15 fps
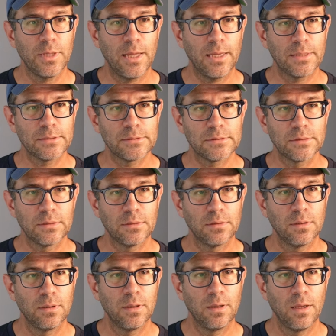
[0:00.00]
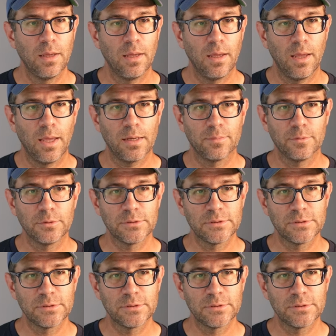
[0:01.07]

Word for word: legs, animal